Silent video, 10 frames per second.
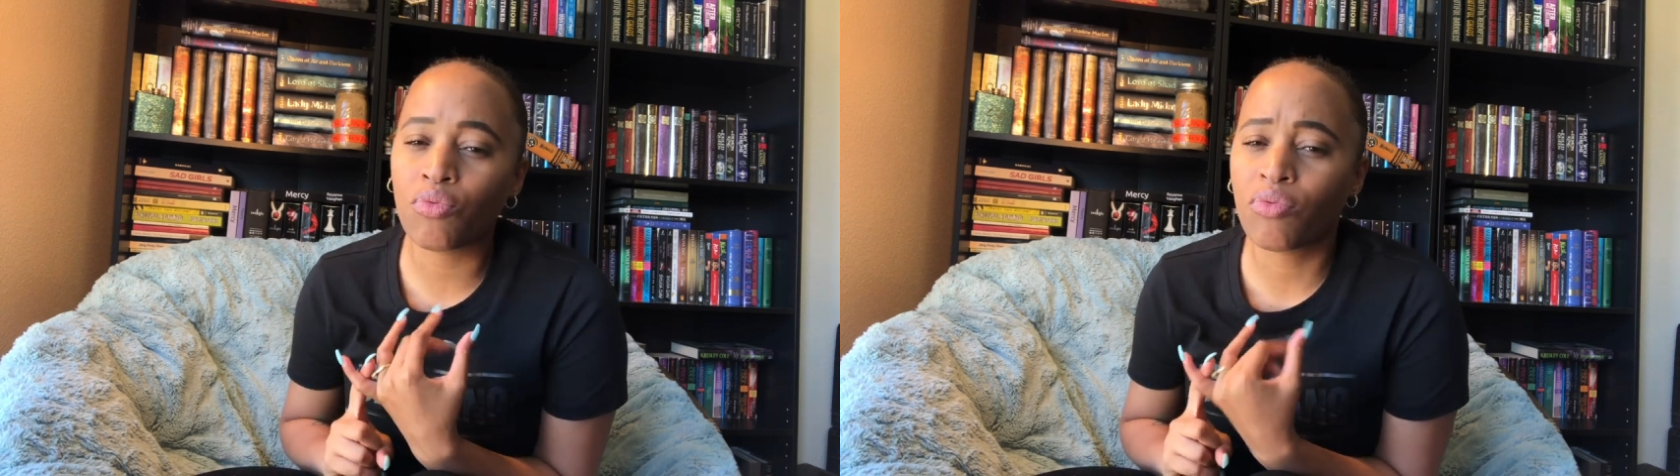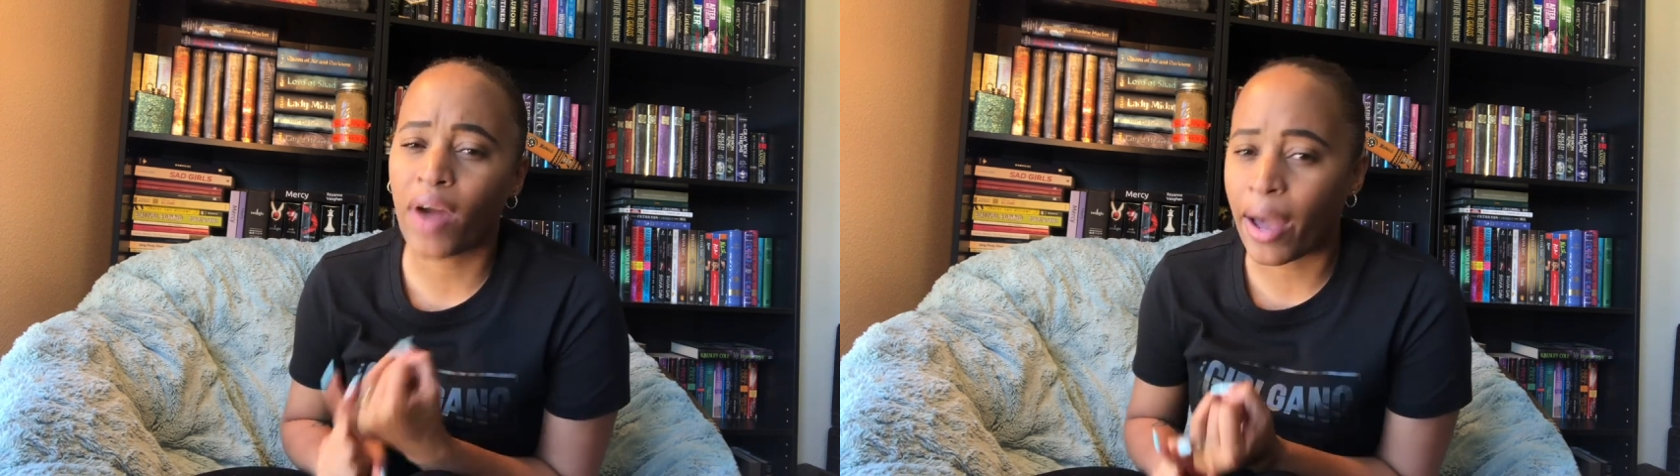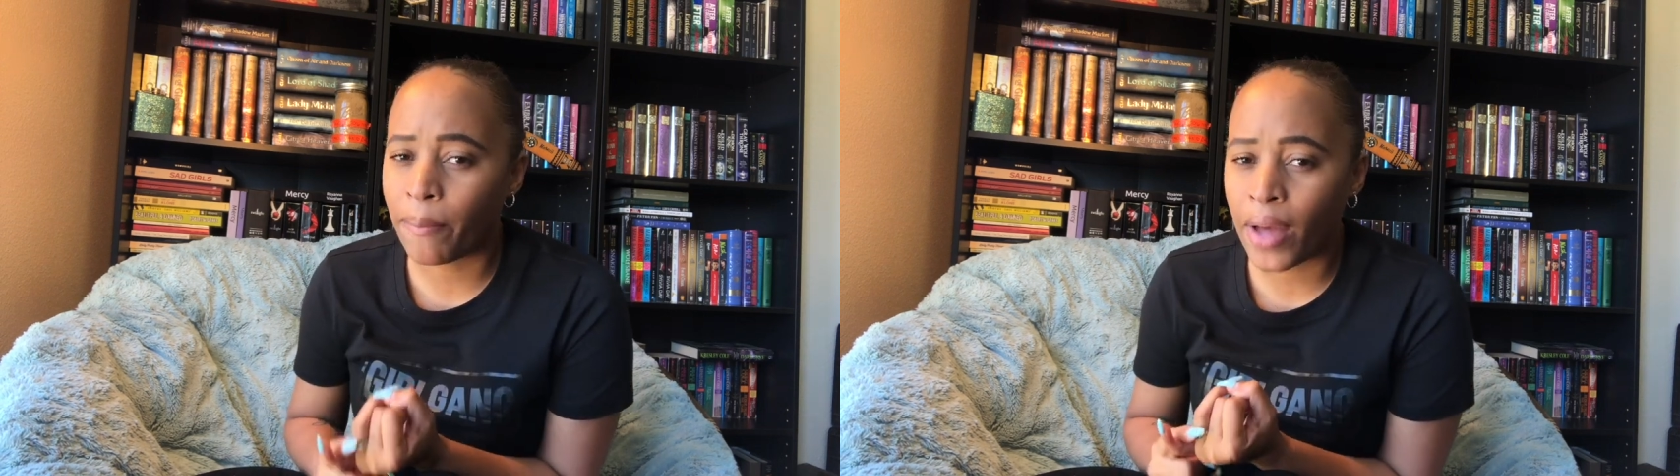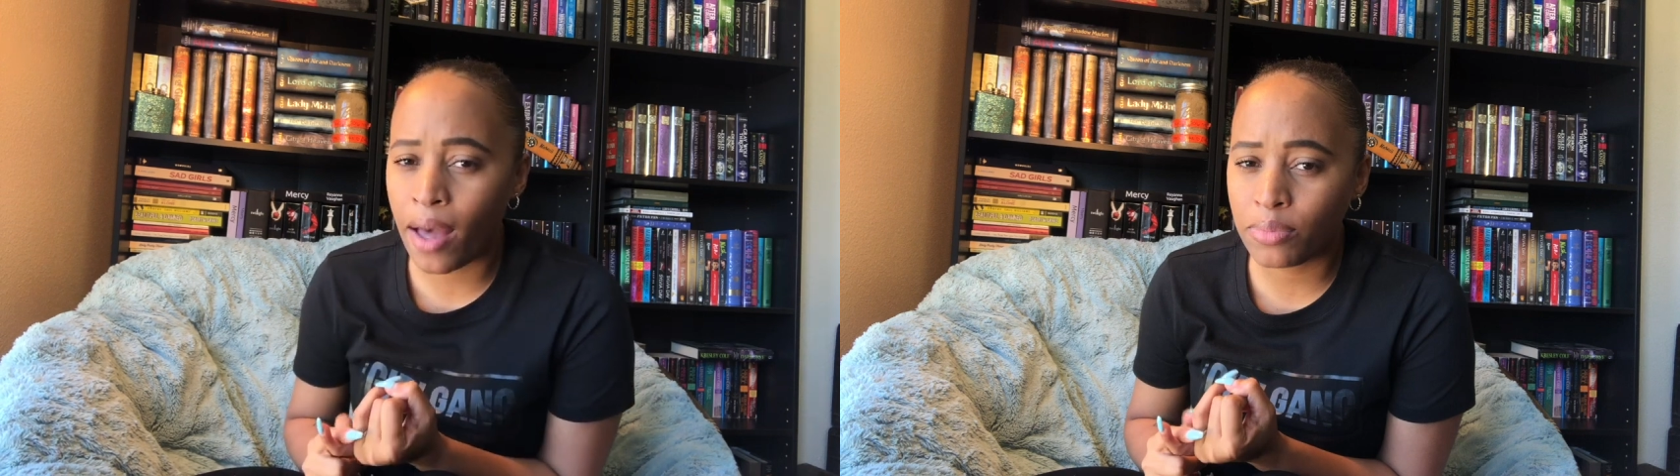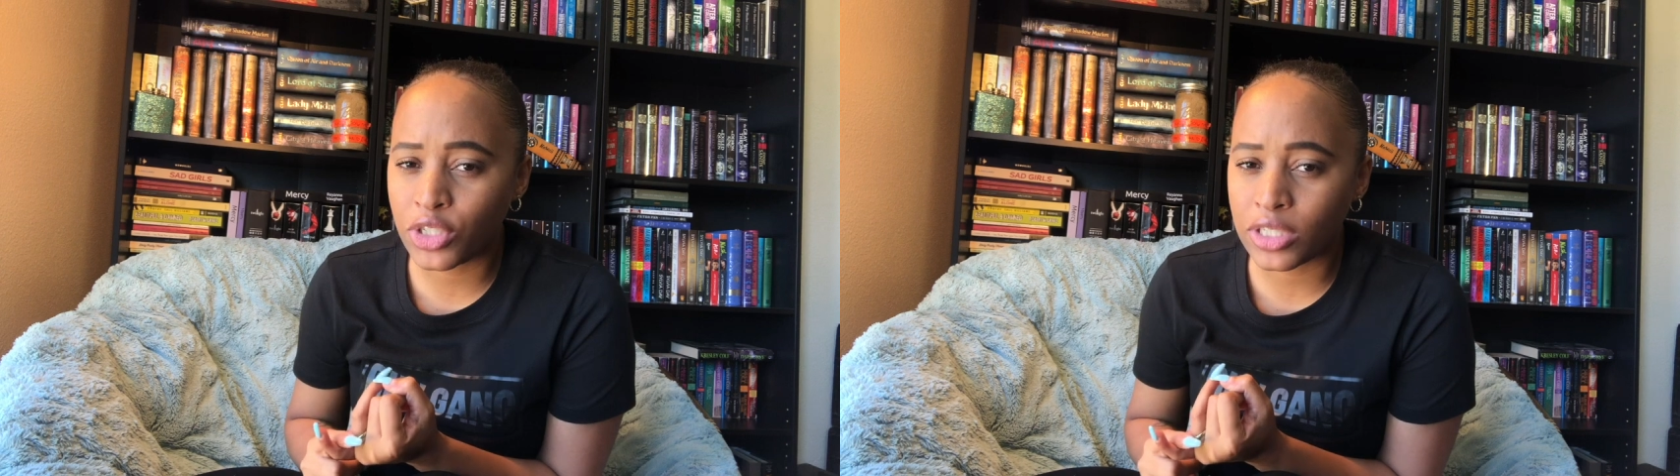wrap
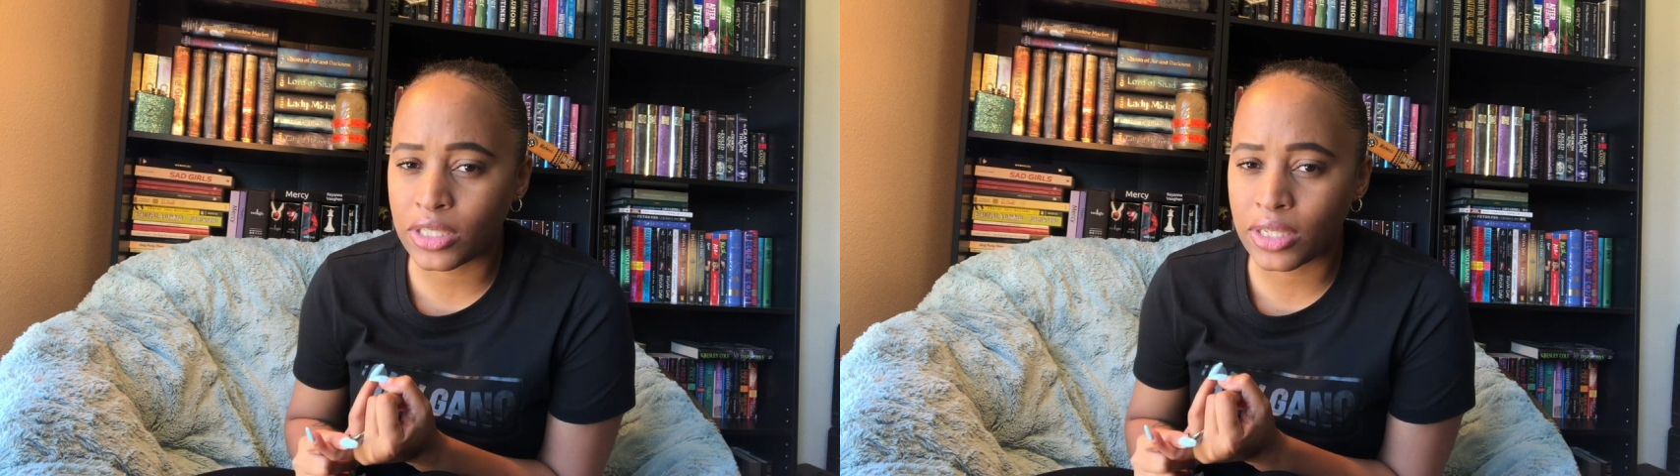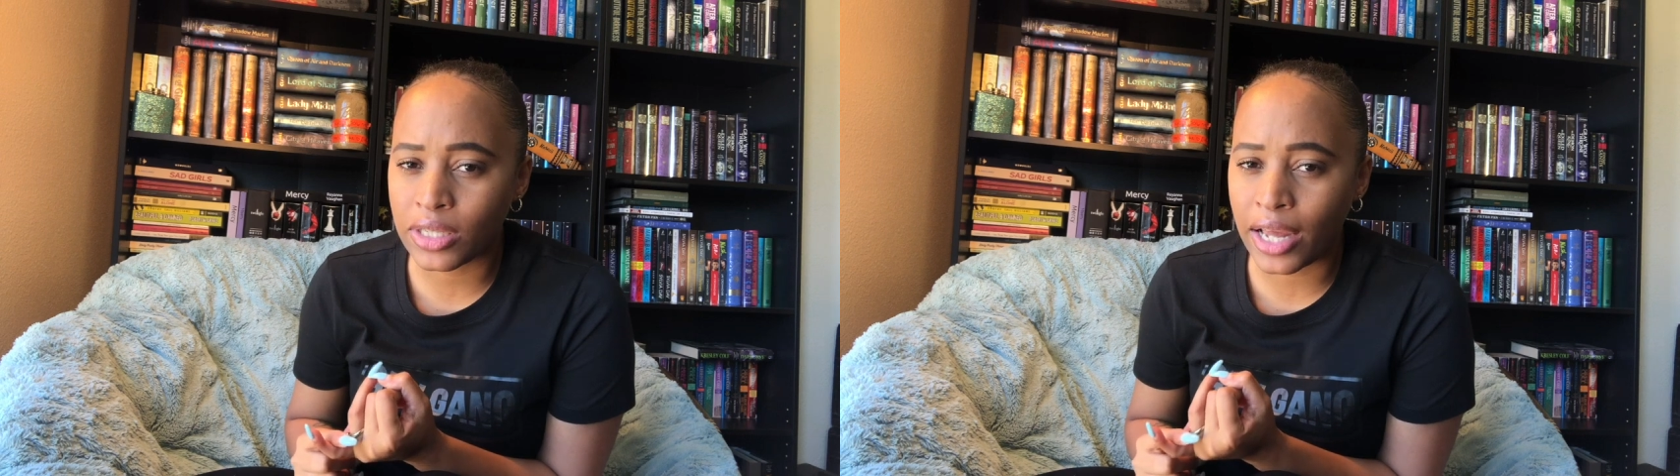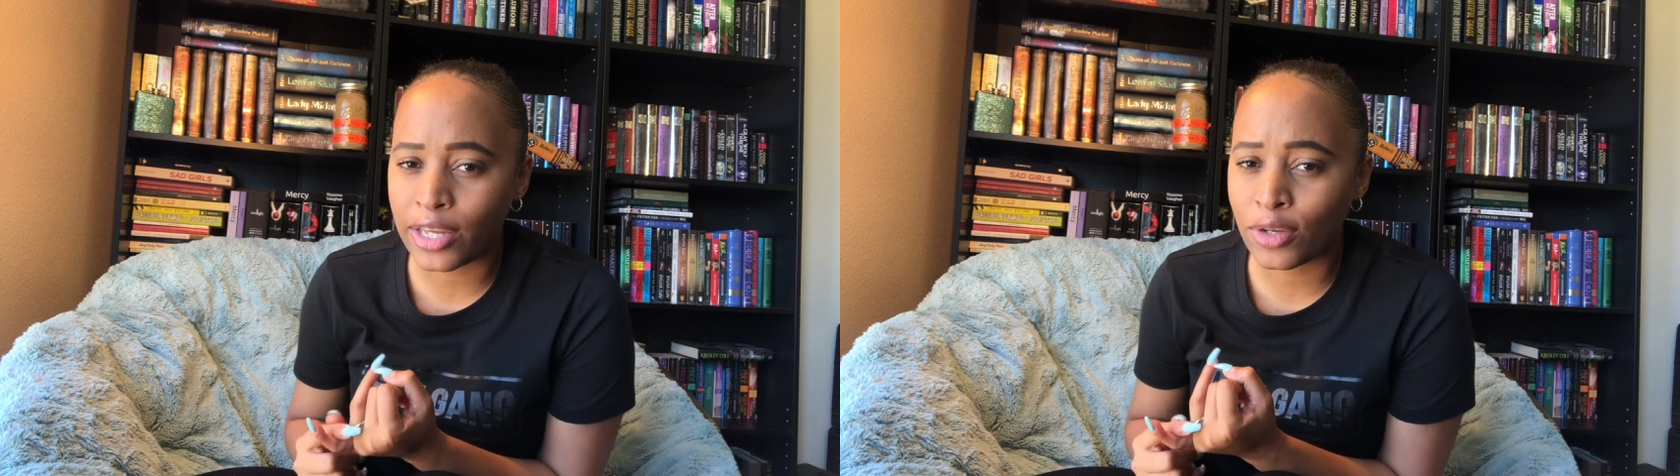up, just to let